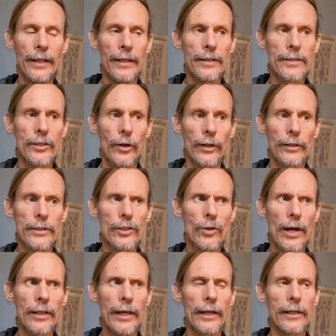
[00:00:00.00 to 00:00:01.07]
Sorry, let's
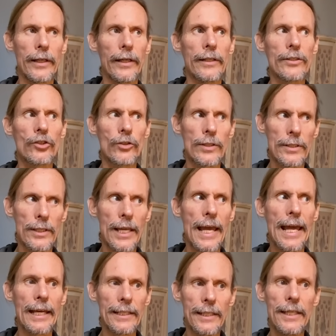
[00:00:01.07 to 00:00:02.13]
try that again. It's just the
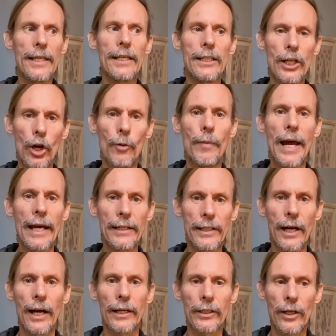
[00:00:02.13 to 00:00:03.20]

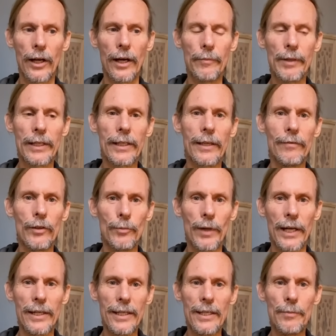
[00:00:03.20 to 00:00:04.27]
antiquenomad.com. I gave you
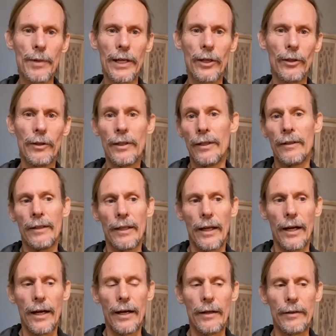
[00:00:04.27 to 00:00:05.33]
my email.
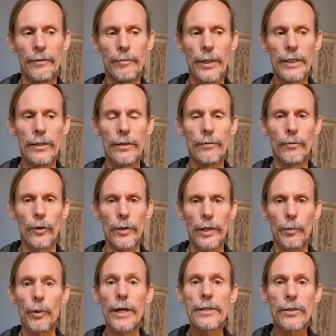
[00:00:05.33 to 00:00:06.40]
Uh, but for the
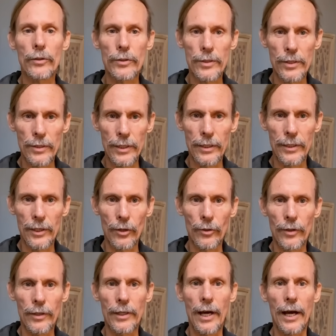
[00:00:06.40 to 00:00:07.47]
appraisals, you need to go to
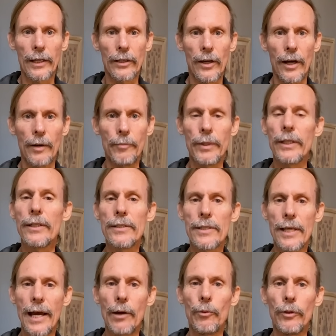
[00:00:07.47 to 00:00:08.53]
the .com because
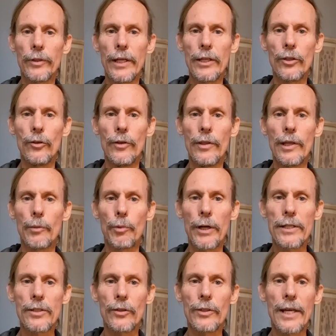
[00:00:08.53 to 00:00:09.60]
that will take you to the
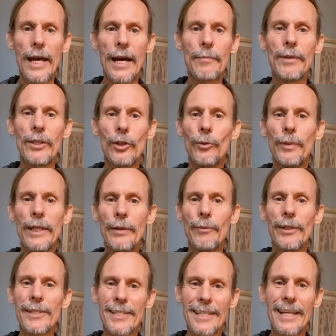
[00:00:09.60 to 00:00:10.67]
appraisal tab and you'll be
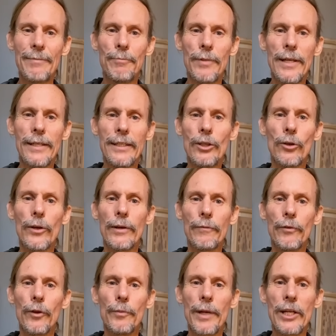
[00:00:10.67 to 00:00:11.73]
able to send your
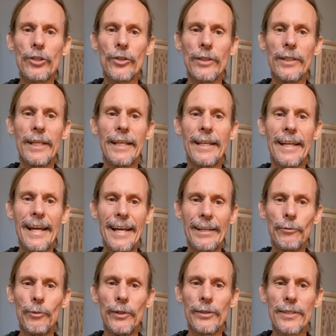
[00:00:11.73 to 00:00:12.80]
information
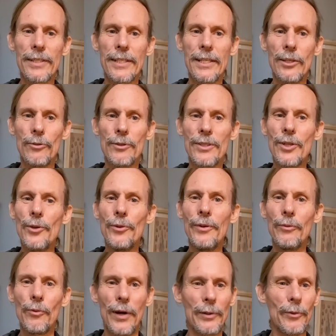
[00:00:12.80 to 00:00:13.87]
and we'll see you soon
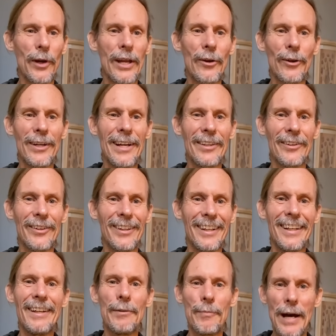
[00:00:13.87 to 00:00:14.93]
one way or another.
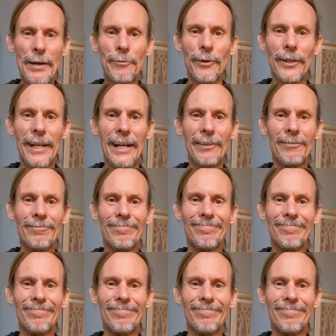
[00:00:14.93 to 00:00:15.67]
Bye for now.